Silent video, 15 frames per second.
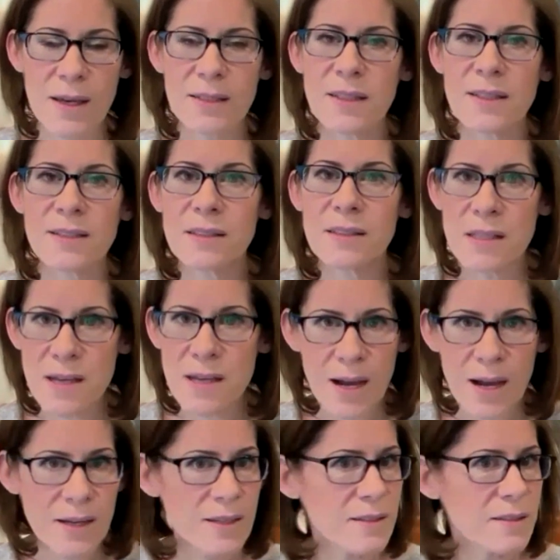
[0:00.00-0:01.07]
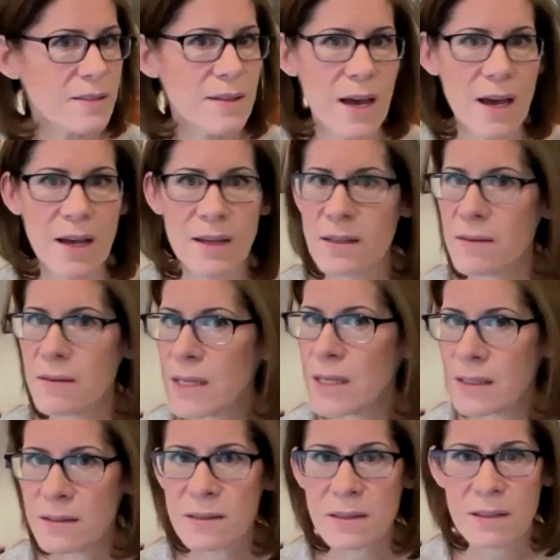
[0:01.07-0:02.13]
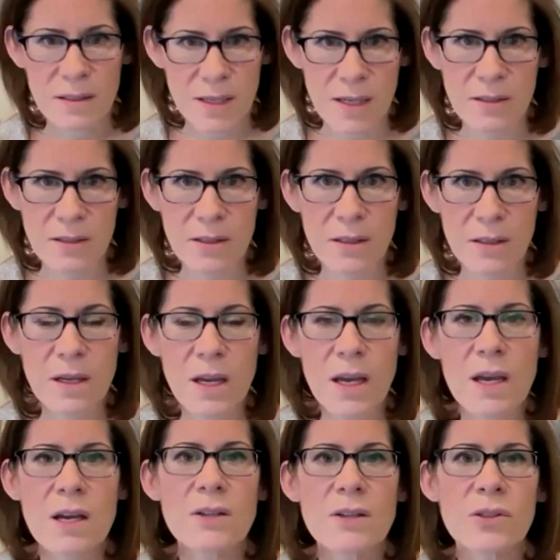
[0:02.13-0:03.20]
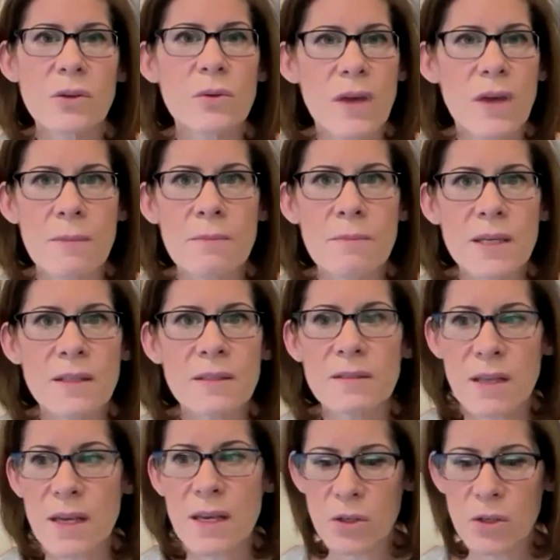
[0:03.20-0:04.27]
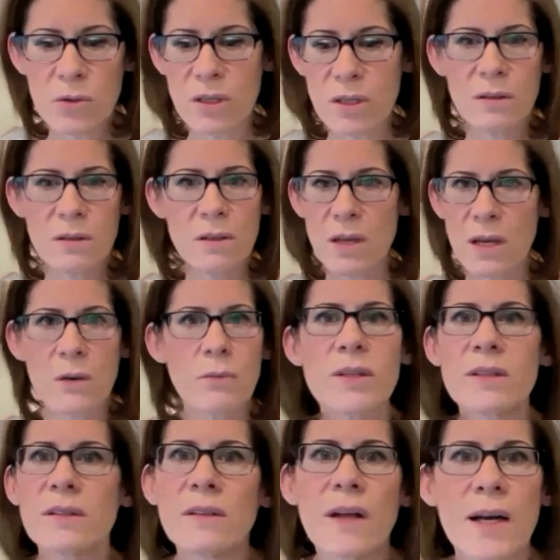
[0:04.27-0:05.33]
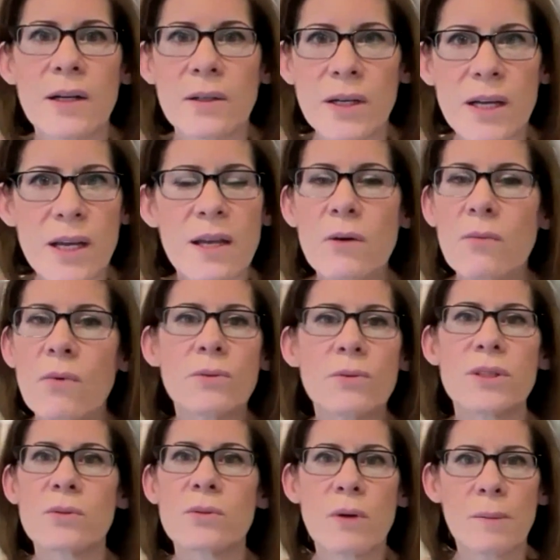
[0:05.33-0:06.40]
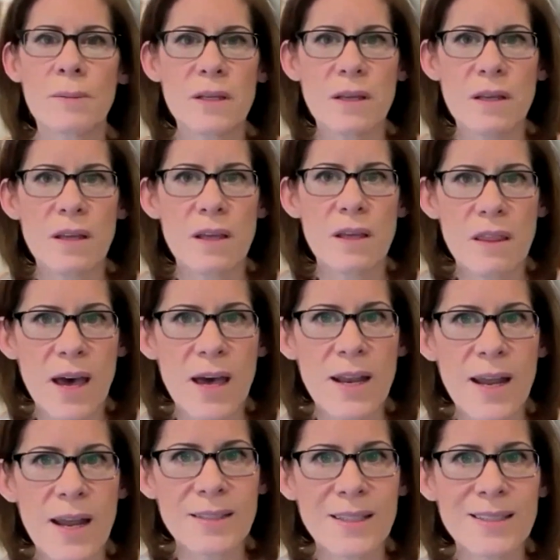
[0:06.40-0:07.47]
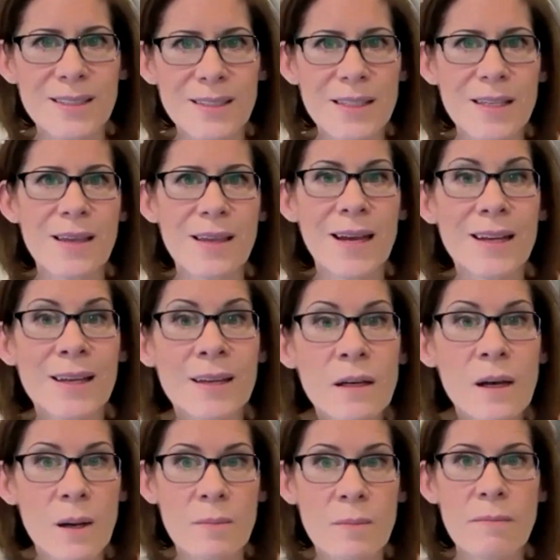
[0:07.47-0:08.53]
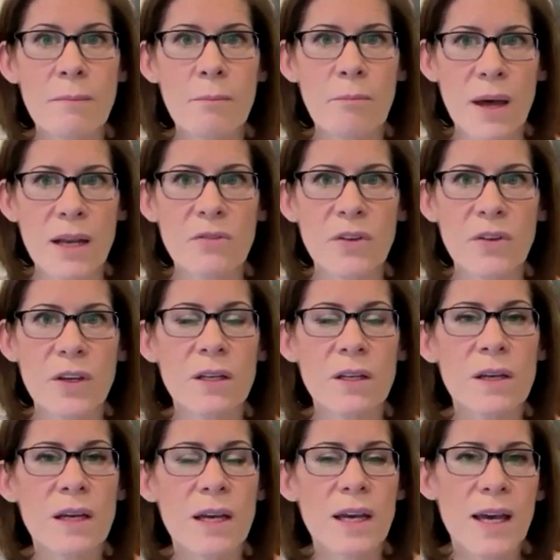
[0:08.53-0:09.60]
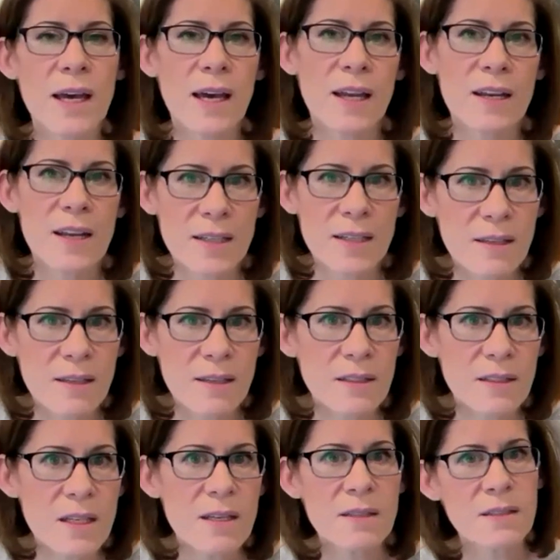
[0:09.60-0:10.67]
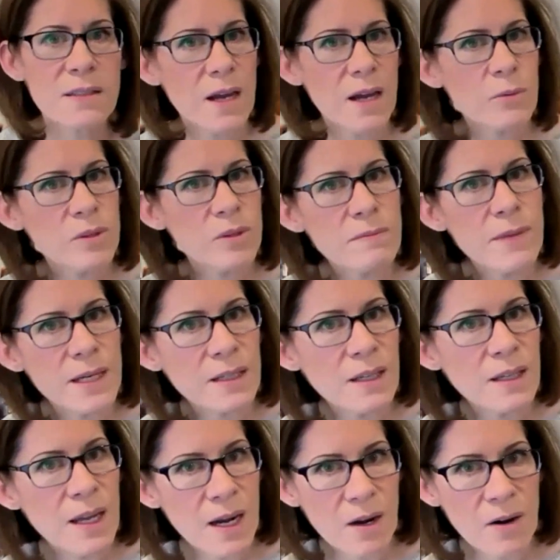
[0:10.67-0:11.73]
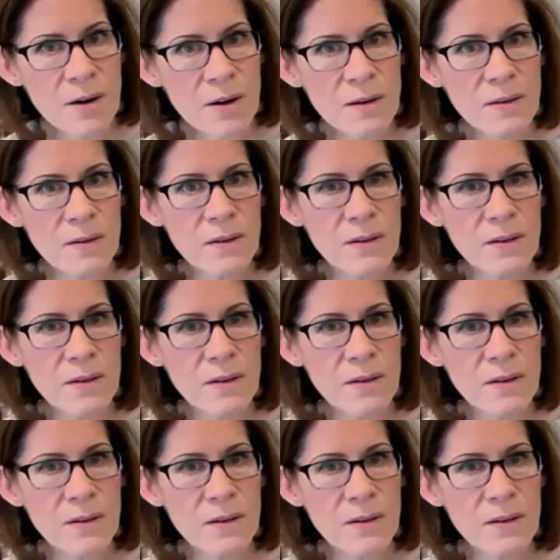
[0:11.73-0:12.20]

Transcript: SSDI is not means tested. So that means that they could win the lottery and it won't disrupt that SSD, that income benefit. And SSD is tied with Medicare,